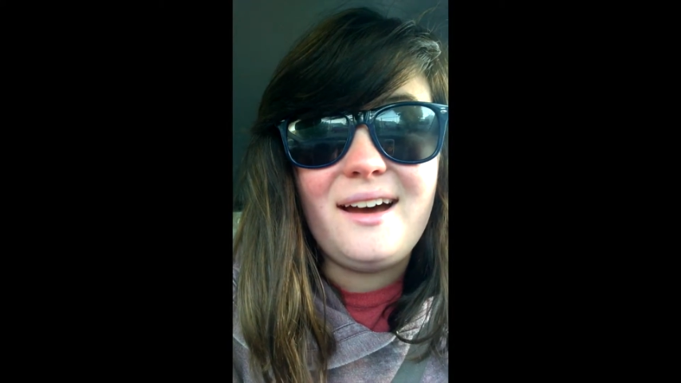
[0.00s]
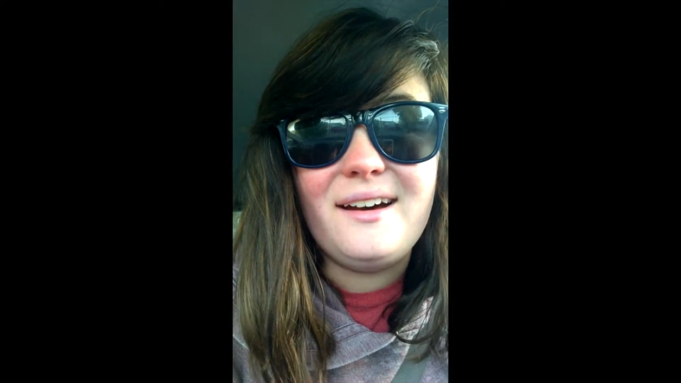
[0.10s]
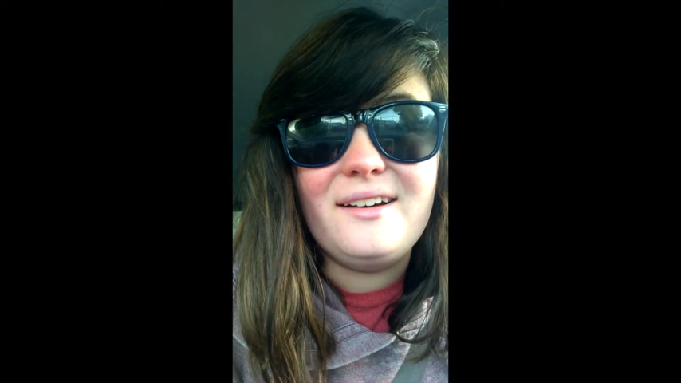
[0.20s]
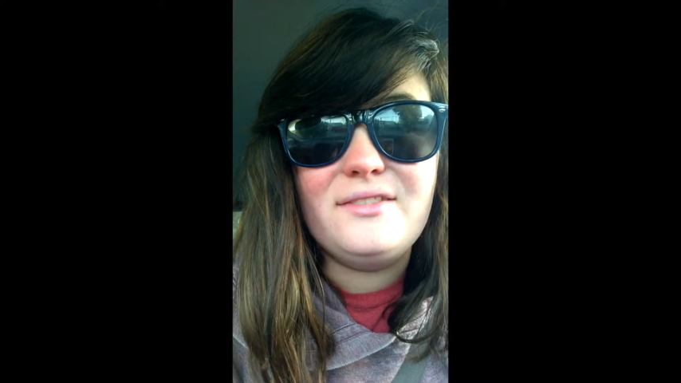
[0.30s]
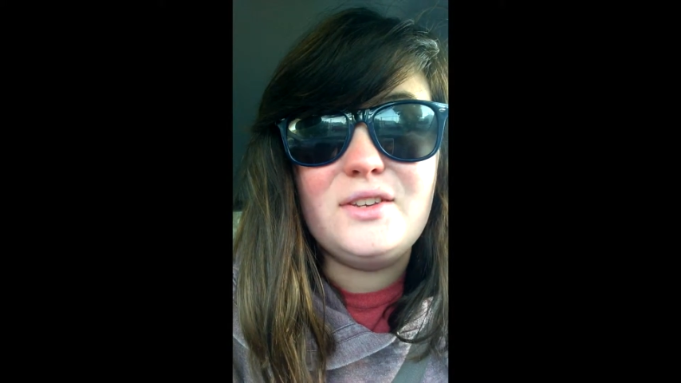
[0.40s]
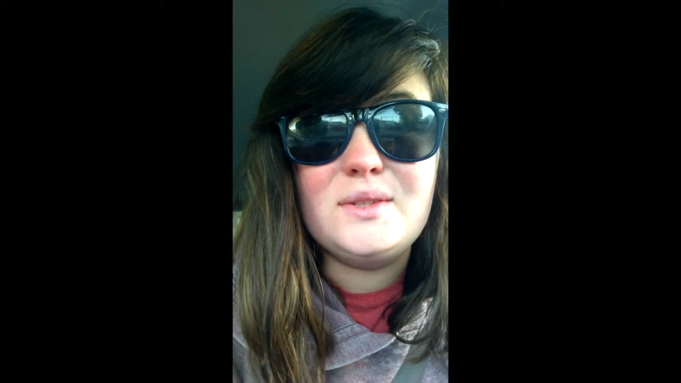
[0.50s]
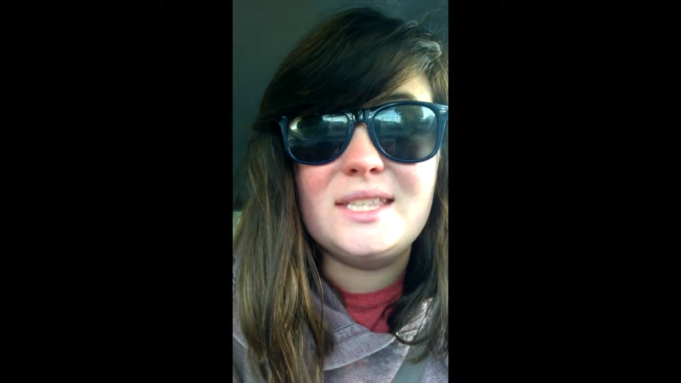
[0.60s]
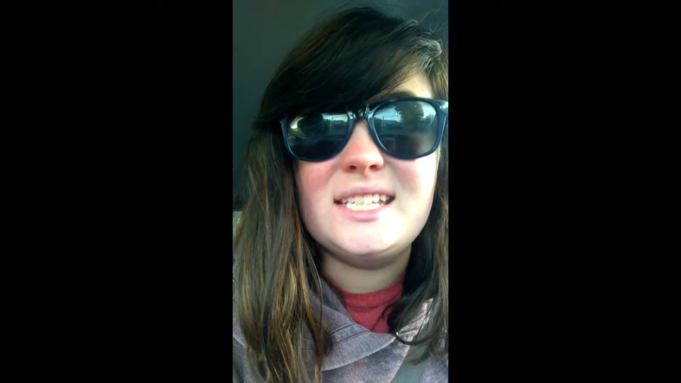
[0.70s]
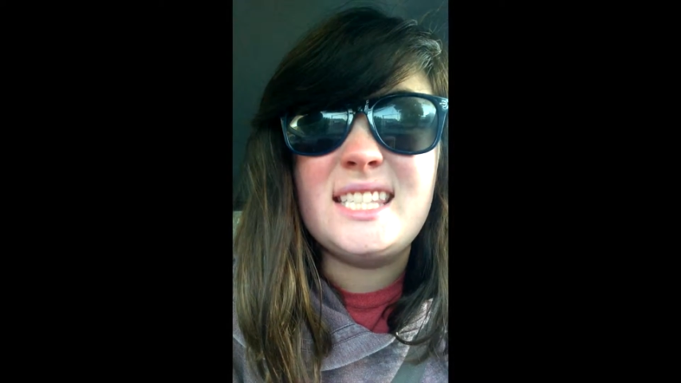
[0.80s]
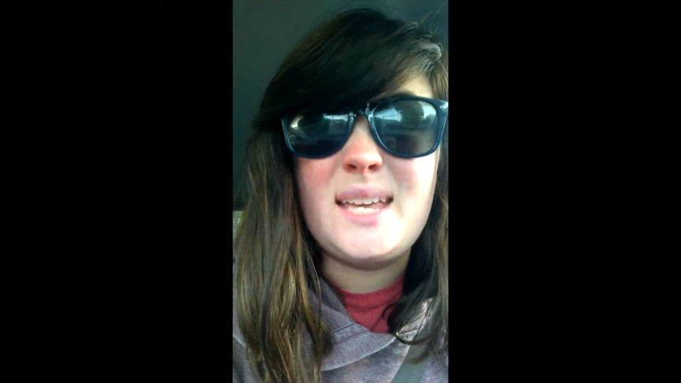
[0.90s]
of
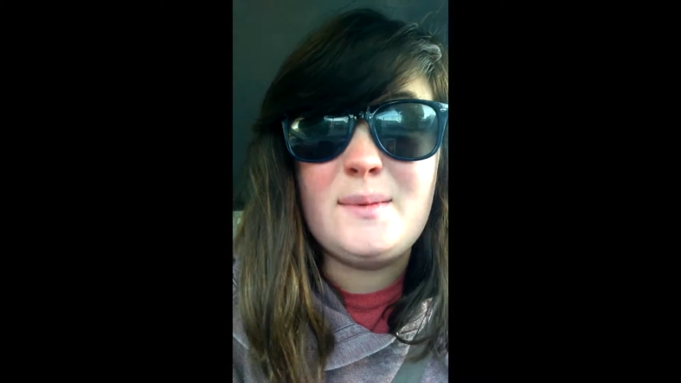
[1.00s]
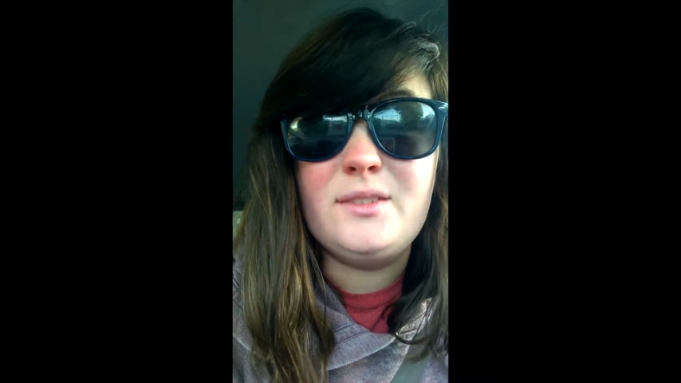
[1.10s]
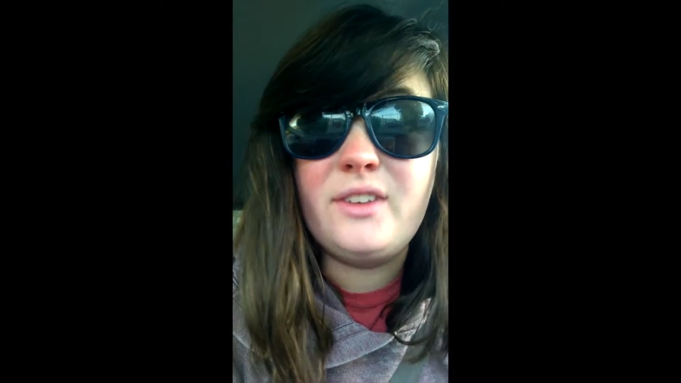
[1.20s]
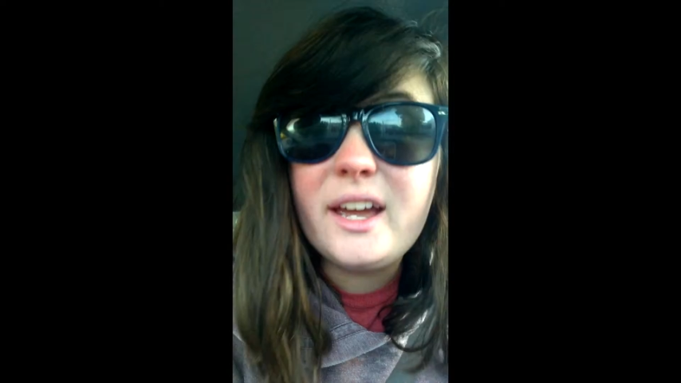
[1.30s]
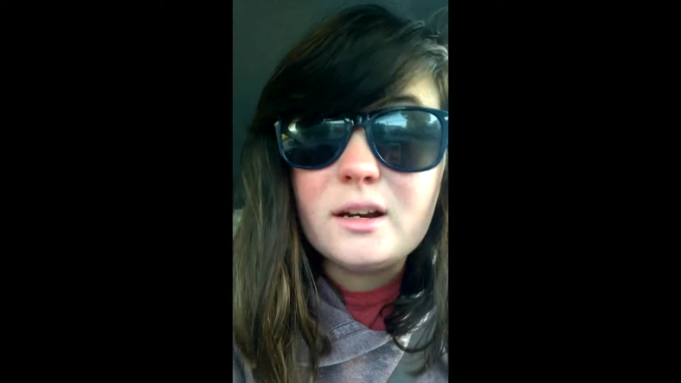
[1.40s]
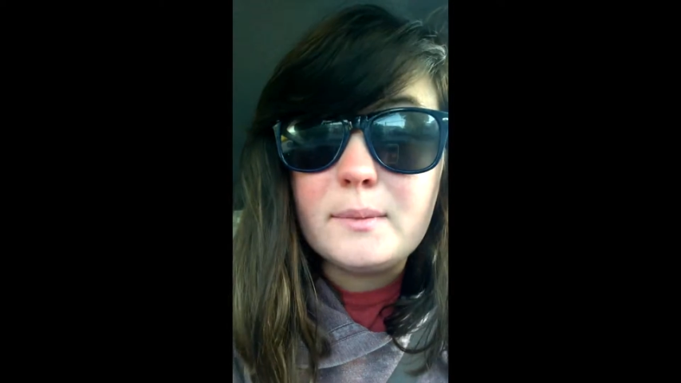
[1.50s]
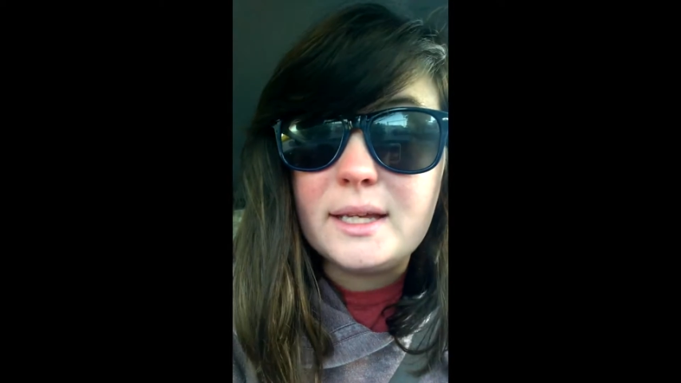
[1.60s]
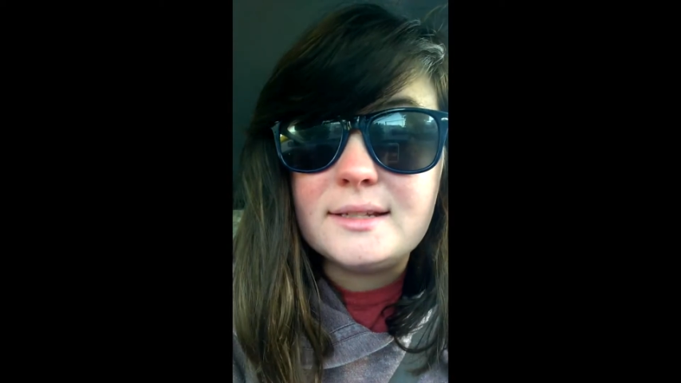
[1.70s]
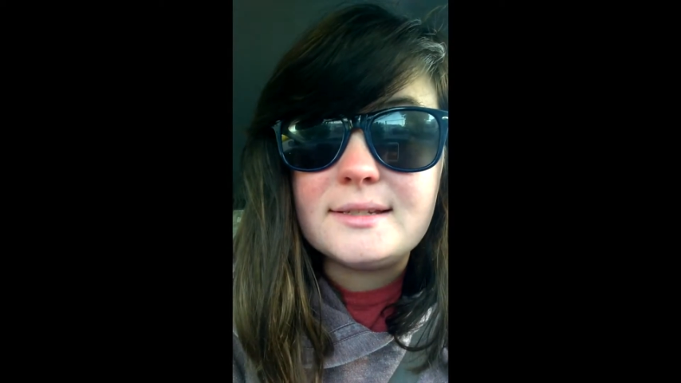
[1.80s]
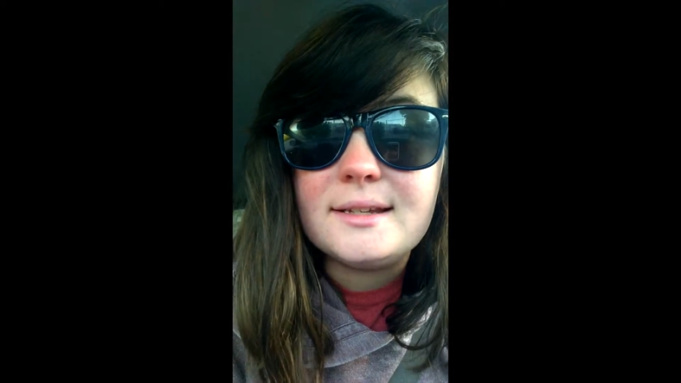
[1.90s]
using the same
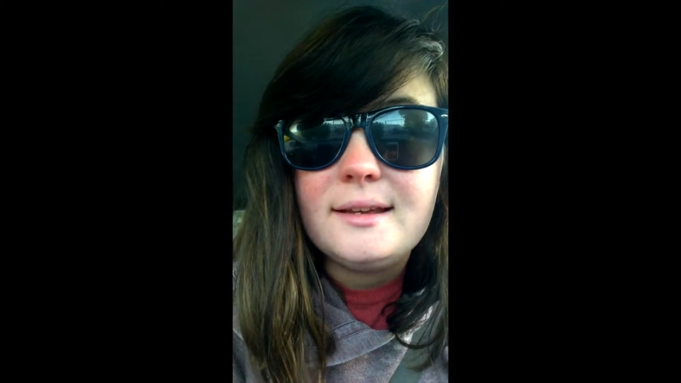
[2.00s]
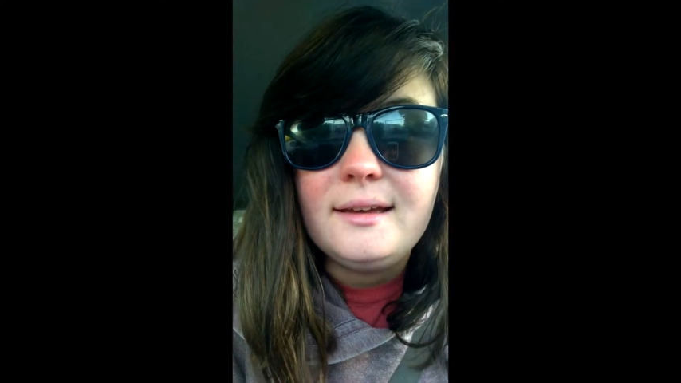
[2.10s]
environment,